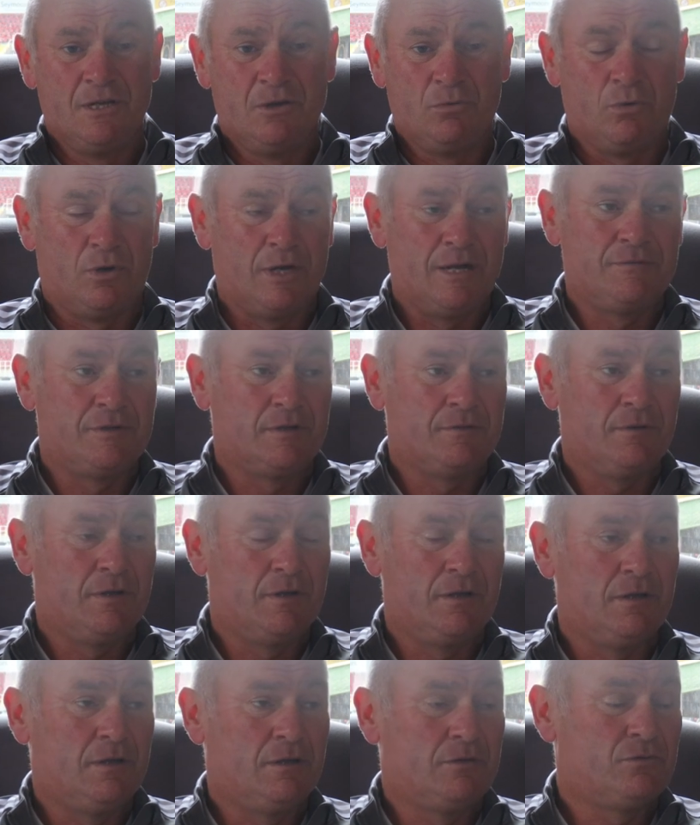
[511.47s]
we're having
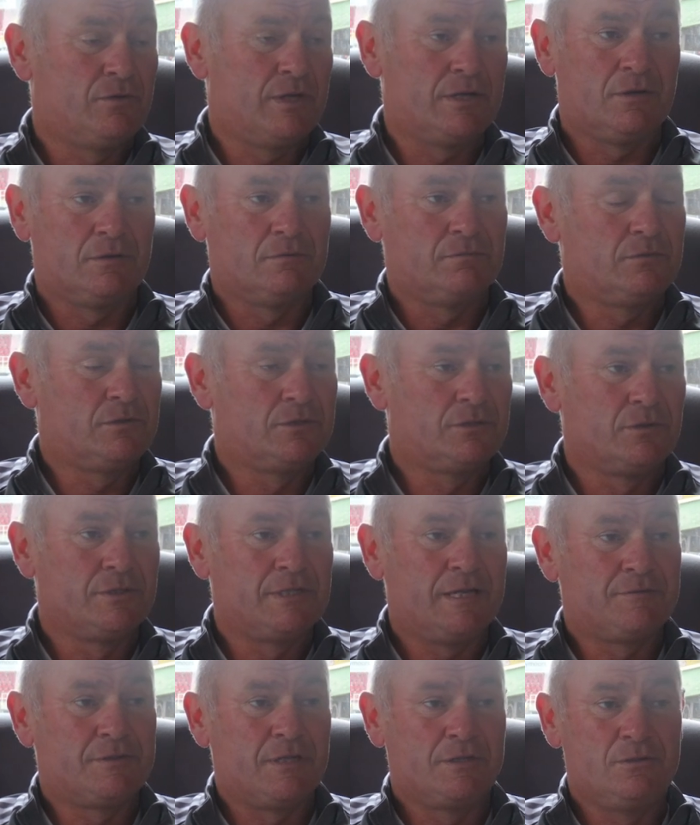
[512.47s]
a drink on
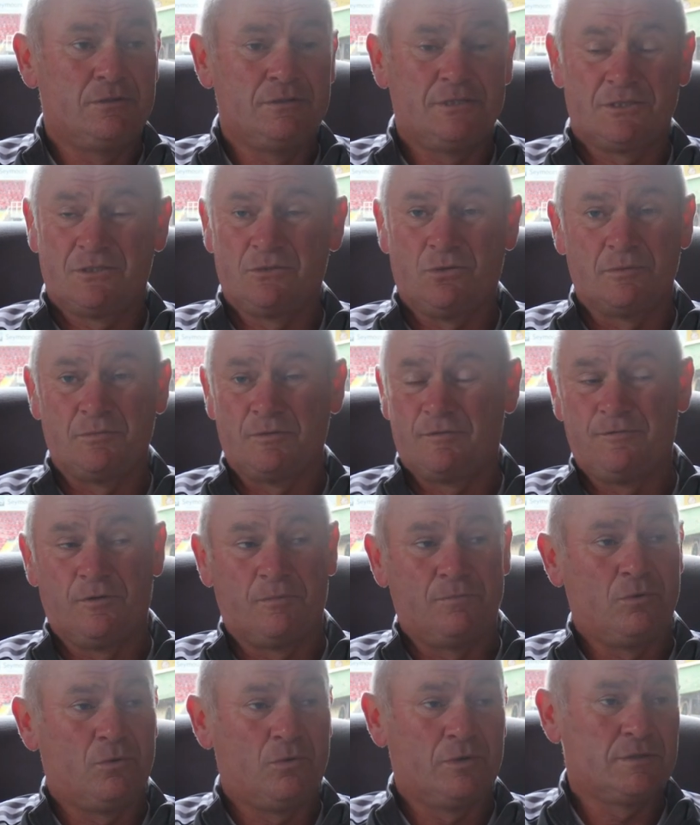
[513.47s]
Sunday afternoon, just talking with
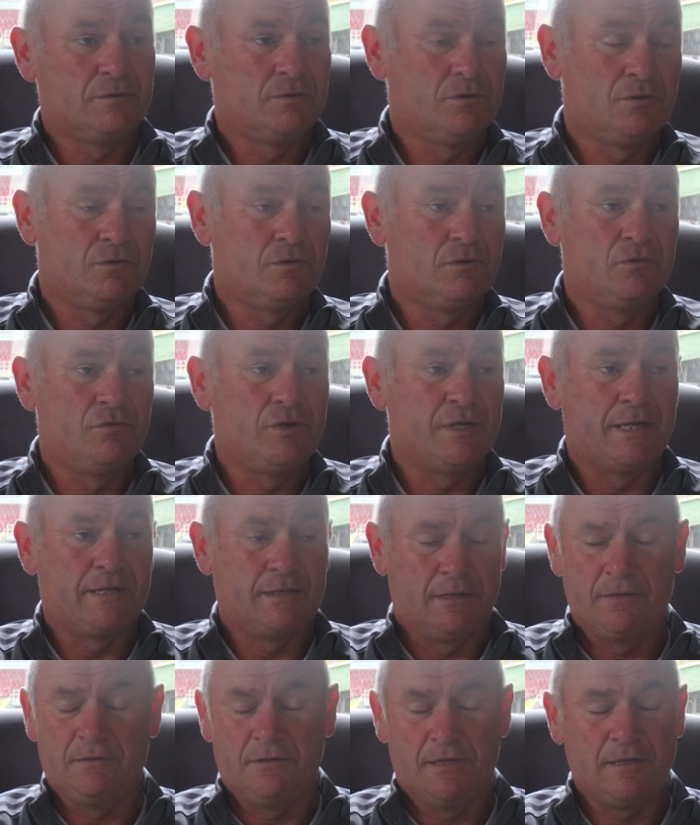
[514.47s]
football and
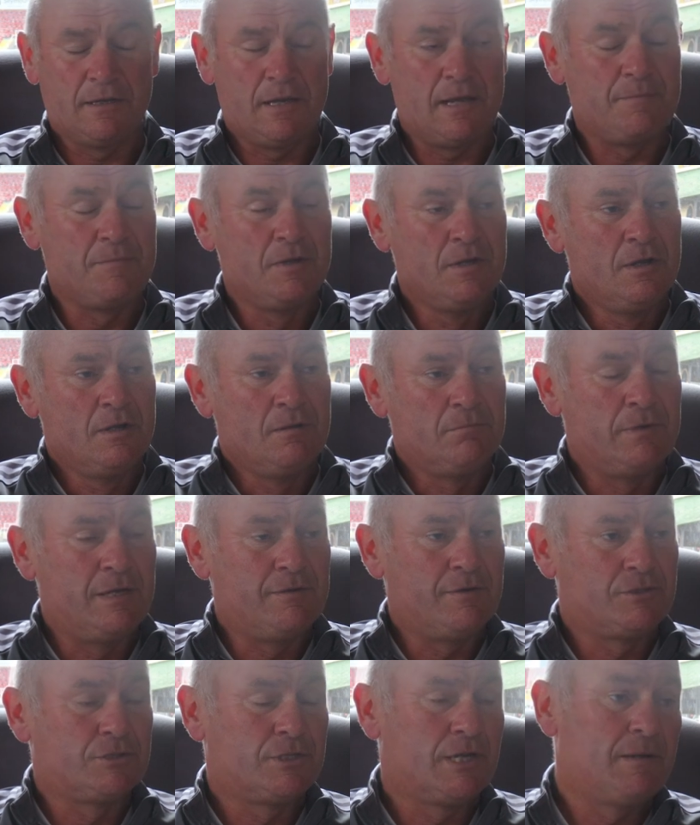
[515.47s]
great, like
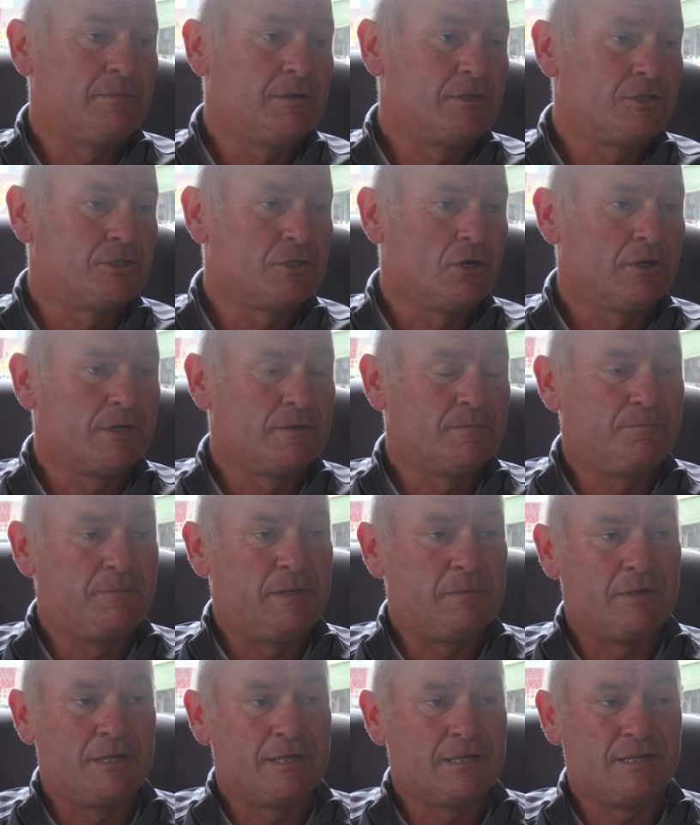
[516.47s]
me with chairman and John and
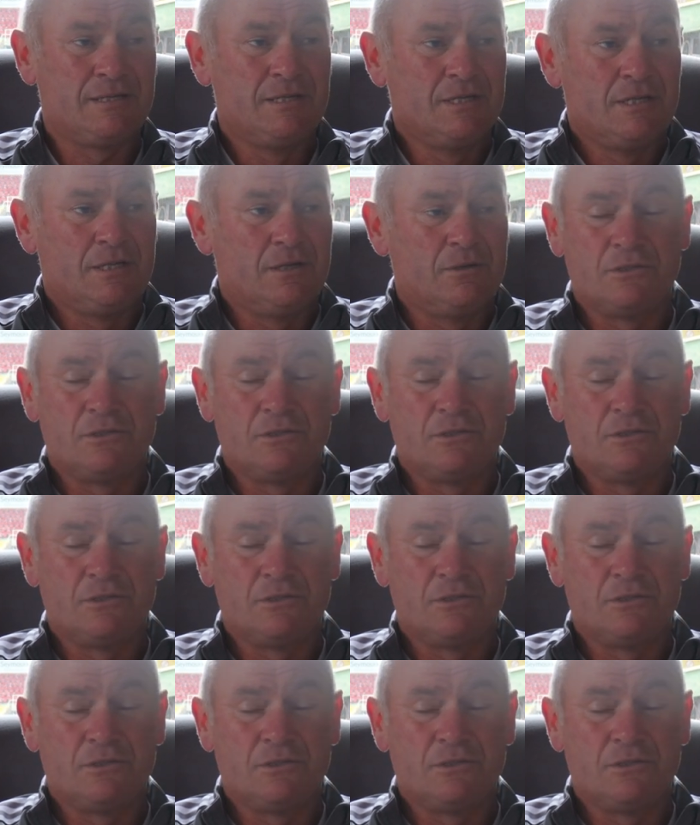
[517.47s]
people like that.